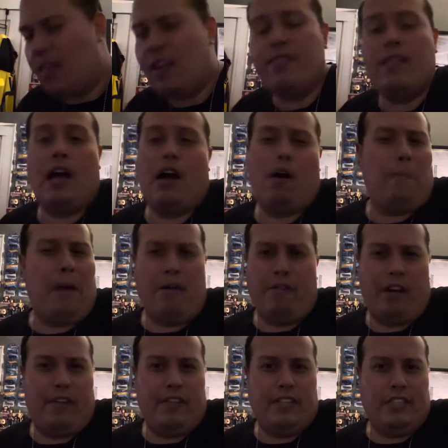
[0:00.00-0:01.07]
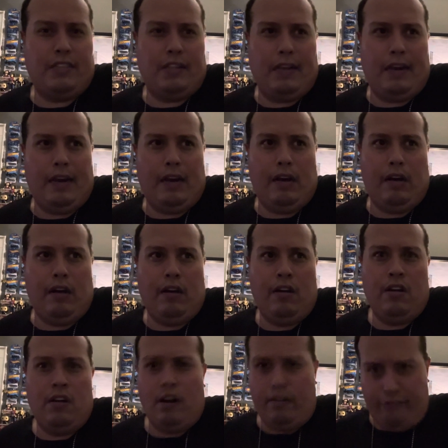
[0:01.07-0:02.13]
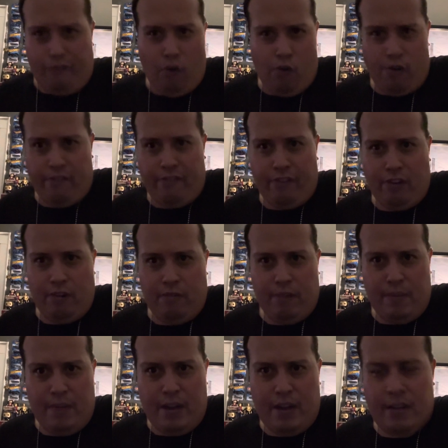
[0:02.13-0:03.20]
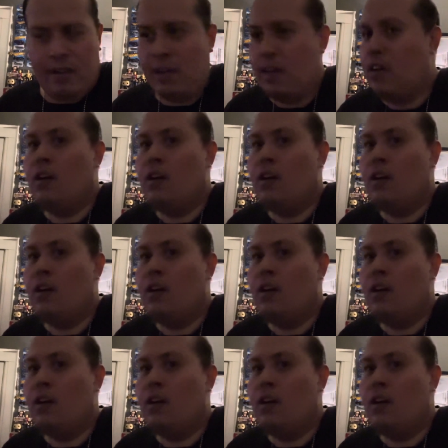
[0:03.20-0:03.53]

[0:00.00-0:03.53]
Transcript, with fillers: Now, apparently this is in a, a foreign film remake.